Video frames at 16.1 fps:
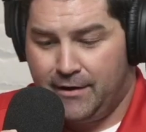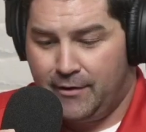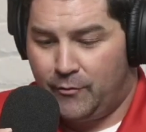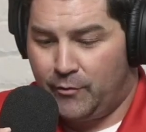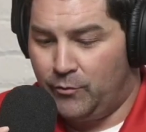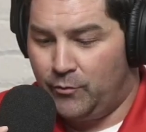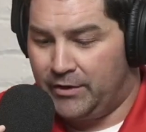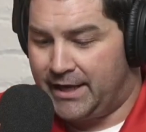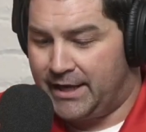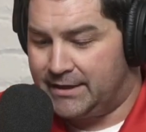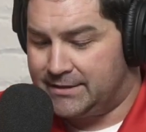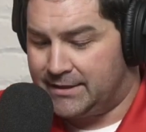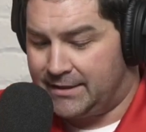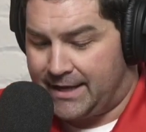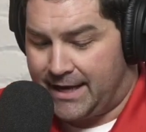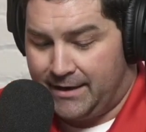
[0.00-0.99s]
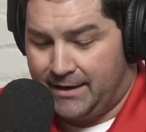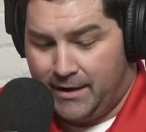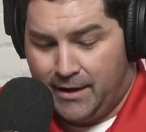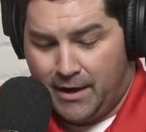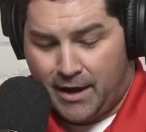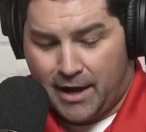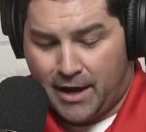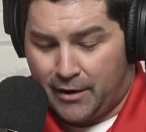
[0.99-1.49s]
We will get to that
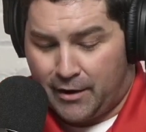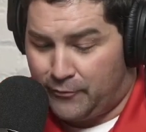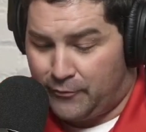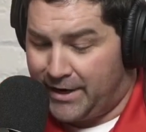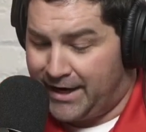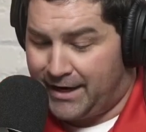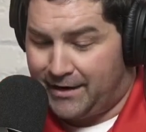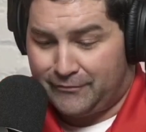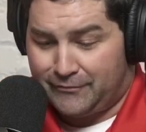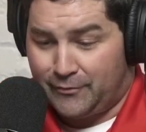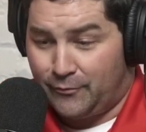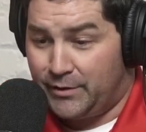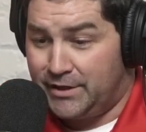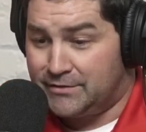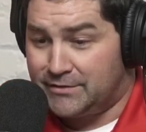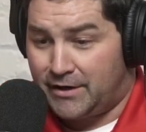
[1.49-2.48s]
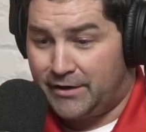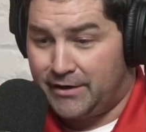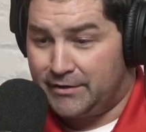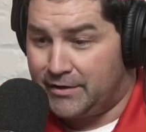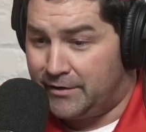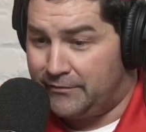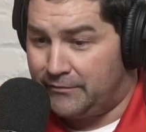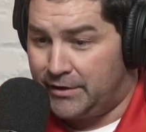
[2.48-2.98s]
right after we start
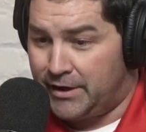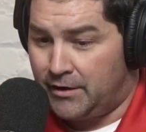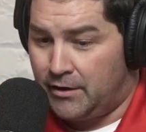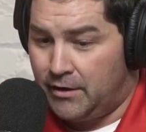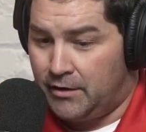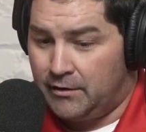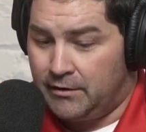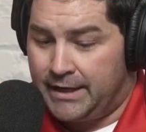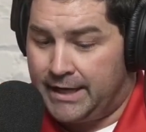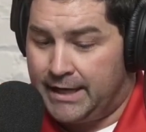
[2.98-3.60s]
uncovering all